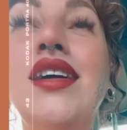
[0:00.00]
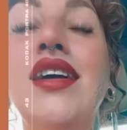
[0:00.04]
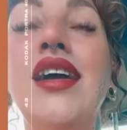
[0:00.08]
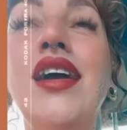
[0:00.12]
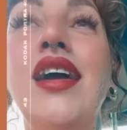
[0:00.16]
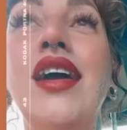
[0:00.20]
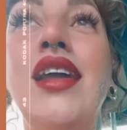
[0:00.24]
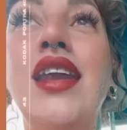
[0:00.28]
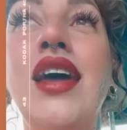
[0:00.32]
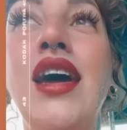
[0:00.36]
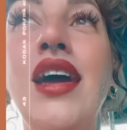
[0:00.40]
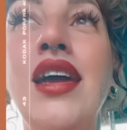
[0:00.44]

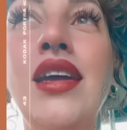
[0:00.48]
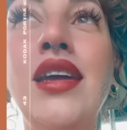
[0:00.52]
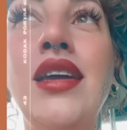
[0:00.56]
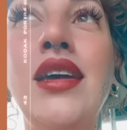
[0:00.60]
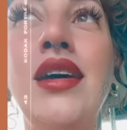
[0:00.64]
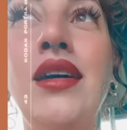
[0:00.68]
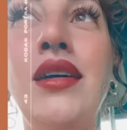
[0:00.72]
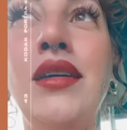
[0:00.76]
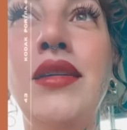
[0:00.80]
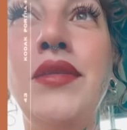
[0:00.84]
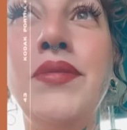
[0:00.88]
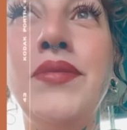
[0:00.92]
And
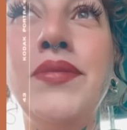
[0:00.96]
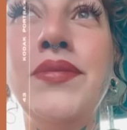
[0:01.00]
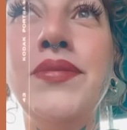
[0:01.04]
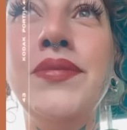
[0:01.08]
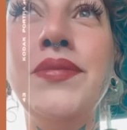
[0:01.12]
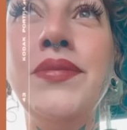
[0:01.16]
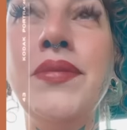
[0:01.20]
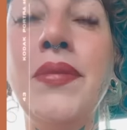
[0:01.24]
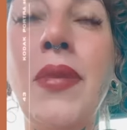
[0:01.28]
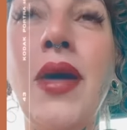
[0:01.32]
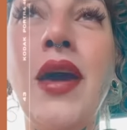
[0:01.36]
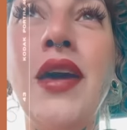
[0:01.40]

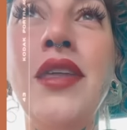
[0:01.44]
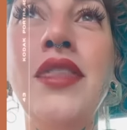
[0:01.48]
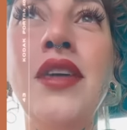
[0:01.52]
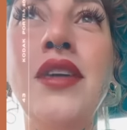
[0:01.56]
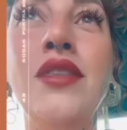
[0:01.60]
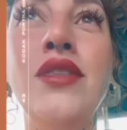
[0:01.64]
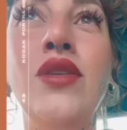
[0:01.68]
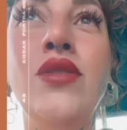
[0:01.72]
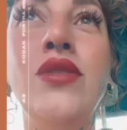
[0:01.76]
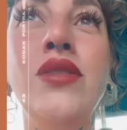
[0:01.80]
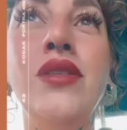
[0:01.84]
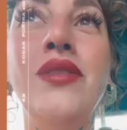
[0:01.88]
I
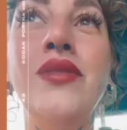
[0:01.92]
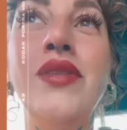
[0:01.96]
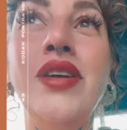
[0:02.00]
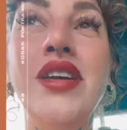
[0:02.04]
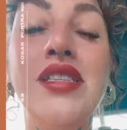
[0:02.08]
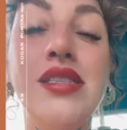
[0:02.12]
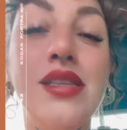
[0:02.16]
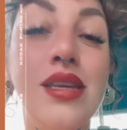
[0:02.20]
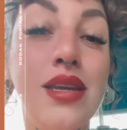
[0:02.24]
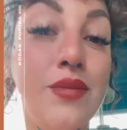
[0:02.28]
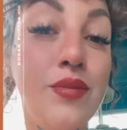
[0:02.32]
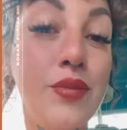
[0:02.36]
think the only
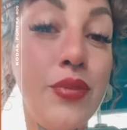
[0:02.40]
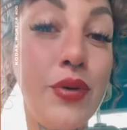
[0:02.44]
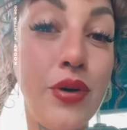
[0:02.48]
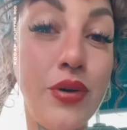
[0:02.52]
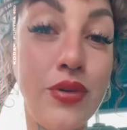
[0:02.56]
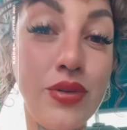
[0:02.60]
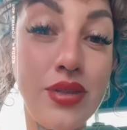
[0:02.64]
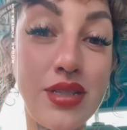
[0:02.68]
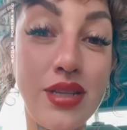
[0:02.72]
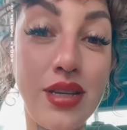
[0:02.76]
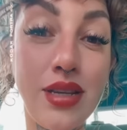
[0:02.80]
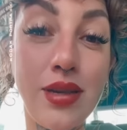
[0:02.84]
reason I'm
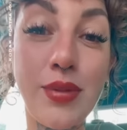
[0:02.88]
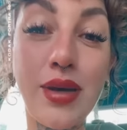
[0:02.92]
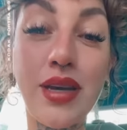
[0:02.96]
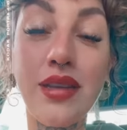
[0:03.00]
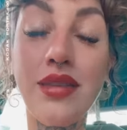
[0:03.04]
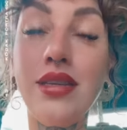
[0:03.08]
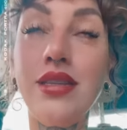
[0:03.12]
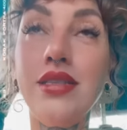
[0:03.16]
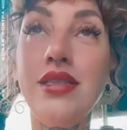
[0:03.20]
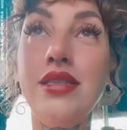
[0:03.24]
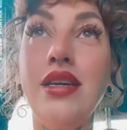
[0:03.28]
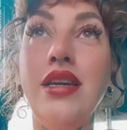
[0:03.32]
posting
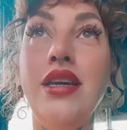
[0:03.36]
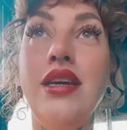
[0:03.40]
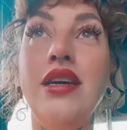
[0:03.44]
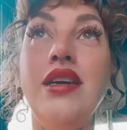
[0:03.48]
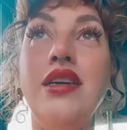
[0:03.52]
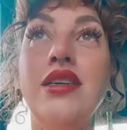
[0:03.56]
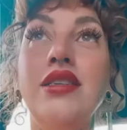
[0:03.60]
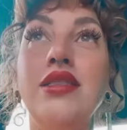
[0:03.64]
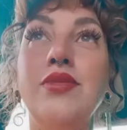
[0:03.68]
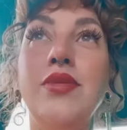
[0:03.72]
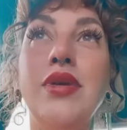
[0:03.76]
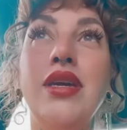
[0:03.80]
about this
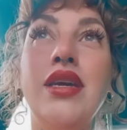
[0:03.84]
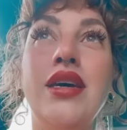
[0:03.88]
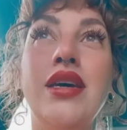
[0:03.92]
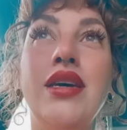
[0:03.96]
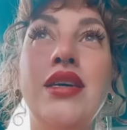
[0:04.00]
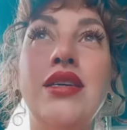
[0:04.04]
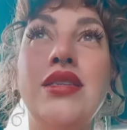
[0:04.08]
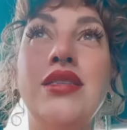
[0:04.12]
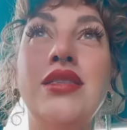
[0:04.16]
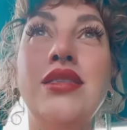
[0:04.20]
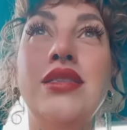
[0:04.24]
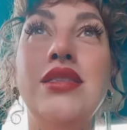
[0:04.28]
here is
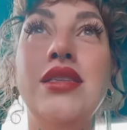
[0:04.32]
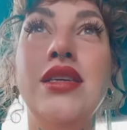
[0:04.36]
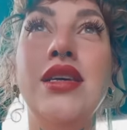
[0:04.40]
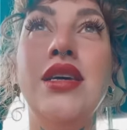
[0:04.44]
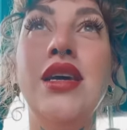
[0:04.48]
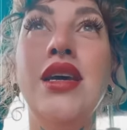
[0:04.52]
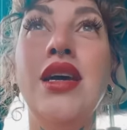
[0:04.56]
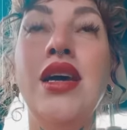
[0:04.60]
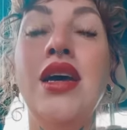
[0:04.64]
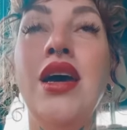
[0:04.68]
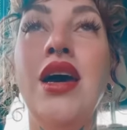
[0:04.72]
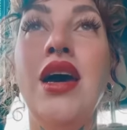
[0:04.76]
because
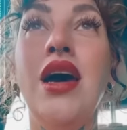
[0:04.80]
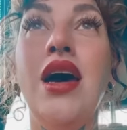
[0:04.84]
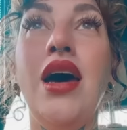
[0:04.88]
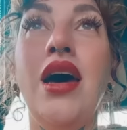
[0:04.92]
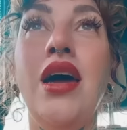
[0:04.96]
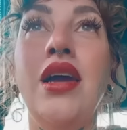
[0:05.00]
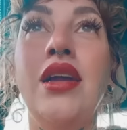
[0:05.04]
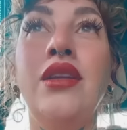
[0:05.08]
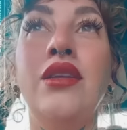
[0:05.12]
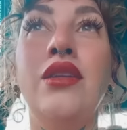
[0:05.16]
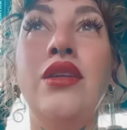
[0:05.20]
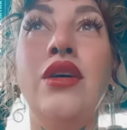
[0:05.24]

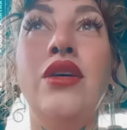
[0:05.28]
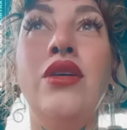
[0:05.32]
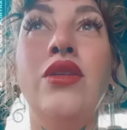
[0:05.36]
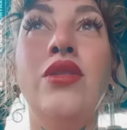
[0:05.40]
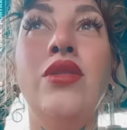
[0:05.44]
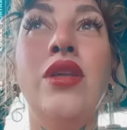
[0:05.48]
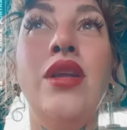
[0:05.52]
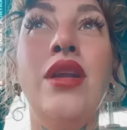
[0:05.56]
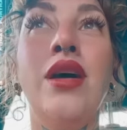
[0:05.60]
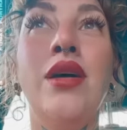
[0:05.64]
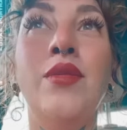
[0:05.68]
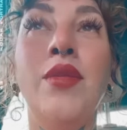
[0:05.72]
I know
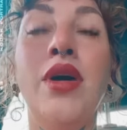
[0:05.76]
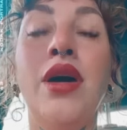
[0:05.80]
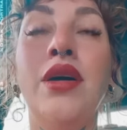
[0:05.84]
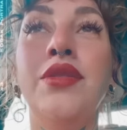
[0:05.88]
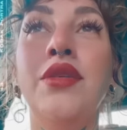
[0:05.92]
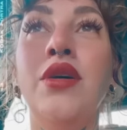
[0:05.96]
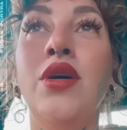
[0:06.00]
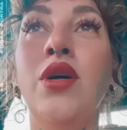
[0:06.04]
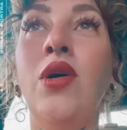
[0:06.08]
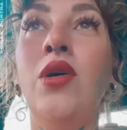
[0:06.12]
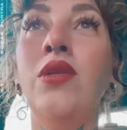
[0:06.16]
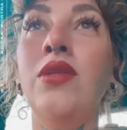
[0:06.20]
that I'm not
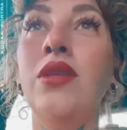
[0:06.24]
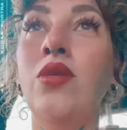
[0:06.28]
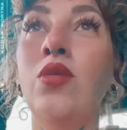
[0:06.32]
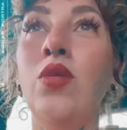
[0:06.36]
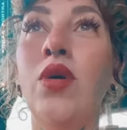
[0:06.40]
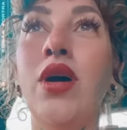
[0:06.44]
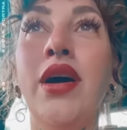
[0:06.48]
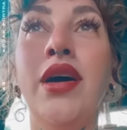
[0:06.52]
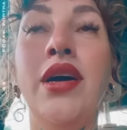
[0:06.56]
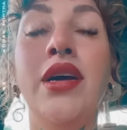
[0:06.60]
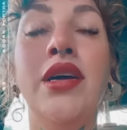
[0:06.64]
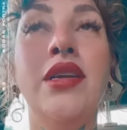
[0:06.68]
the only
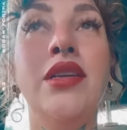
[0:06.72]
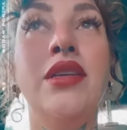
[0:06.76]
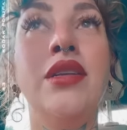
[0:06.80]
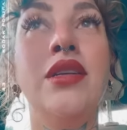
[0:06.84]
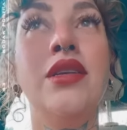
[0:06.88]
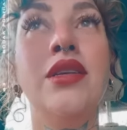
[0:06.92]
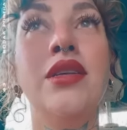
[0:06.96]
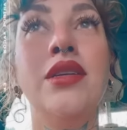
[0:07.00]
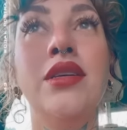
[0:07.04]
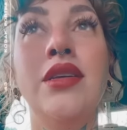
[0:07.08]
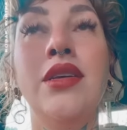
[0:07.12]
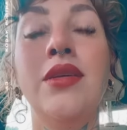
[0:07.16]
one
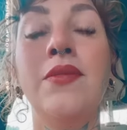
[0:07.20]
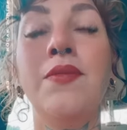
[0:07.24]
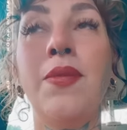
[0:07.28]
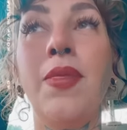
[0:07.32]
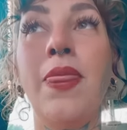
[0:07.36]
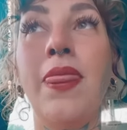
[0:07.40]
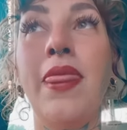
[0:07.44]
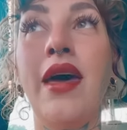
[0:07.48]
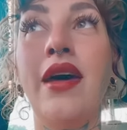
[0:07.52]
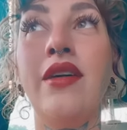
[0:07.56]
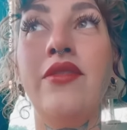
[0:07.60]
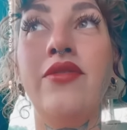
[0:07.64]

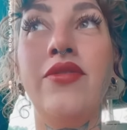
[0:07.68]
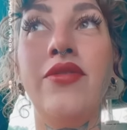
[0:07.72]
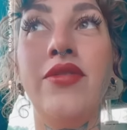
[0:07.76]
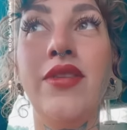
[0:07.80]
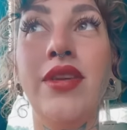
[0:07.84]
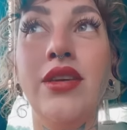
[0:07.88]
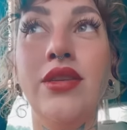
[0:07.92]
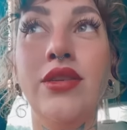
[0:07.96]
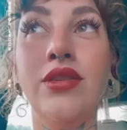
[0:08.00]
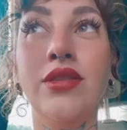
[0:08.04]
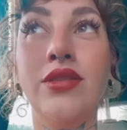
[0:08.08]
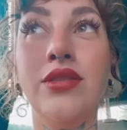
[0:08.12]
that
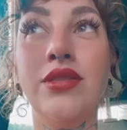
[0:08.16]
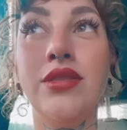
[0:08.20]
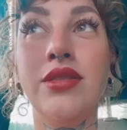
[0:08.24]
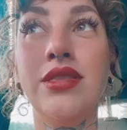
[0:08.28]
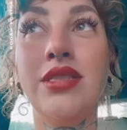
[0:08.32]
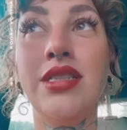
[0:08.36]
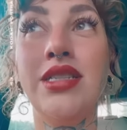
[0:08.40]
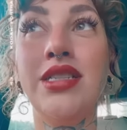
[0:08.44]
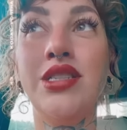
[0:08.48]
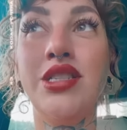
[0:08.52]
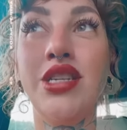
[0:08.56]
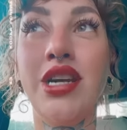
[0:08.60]
feels
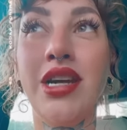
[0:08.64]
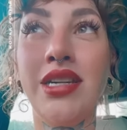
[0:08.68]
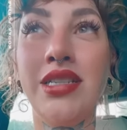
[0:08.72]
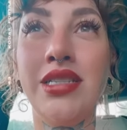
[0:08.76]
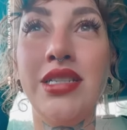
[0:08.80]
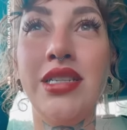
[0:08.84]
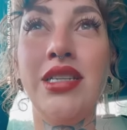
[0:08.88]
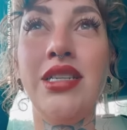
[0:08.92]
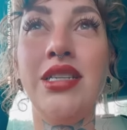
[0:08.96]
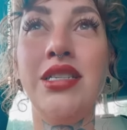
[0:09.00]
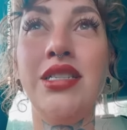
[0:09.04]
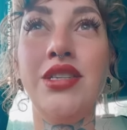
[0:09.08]

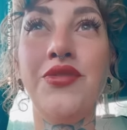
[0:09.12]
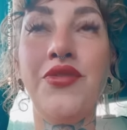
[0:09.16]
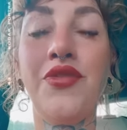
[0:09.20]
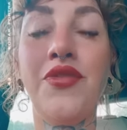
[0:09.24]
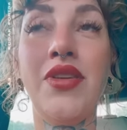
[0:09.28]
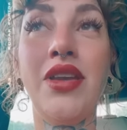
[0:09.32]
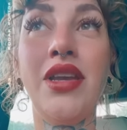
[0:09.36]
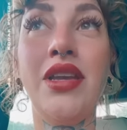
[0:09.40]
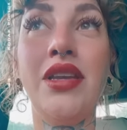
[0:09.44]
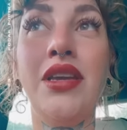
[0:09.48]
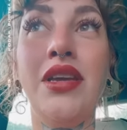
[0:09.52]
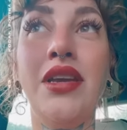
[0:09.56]
dejected and
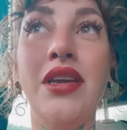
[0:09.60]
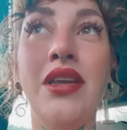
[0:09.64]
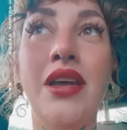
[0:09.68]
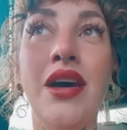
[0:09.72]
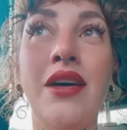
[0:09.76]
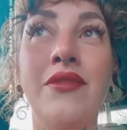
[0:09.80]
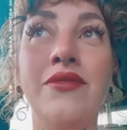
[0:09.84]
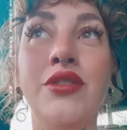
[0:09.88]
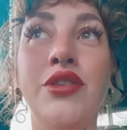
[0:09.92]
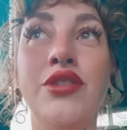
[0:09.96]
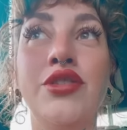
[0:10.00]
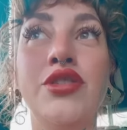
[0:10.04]
defeated
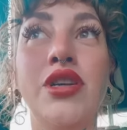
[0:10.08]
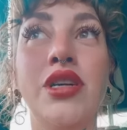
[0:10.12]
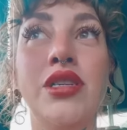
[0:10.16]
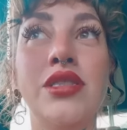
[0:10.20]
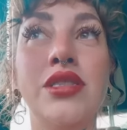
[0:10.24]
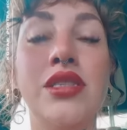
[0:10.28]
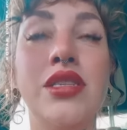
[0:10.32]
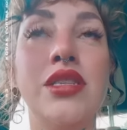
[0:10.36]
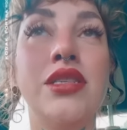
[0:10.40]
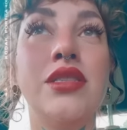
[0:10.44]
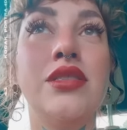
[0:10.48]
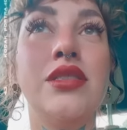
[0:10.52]
after
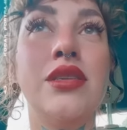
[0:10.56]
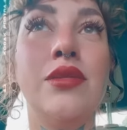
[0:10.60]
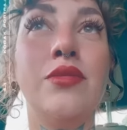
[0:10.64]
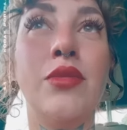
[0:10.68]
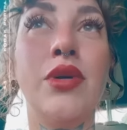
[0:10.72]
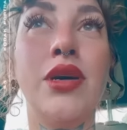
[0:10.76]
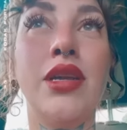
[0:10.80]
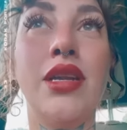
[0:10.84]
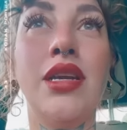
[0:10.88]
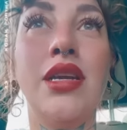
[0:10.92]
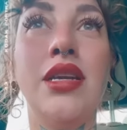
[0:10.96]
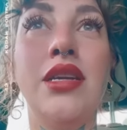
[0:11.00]
trusting
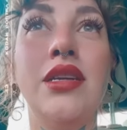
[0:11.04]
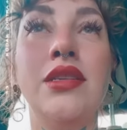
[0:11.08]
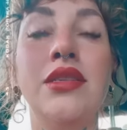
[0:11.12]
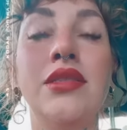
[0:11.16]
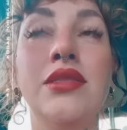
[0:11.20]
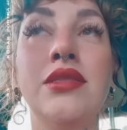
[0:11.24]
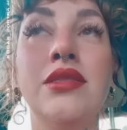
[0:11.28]
somebody,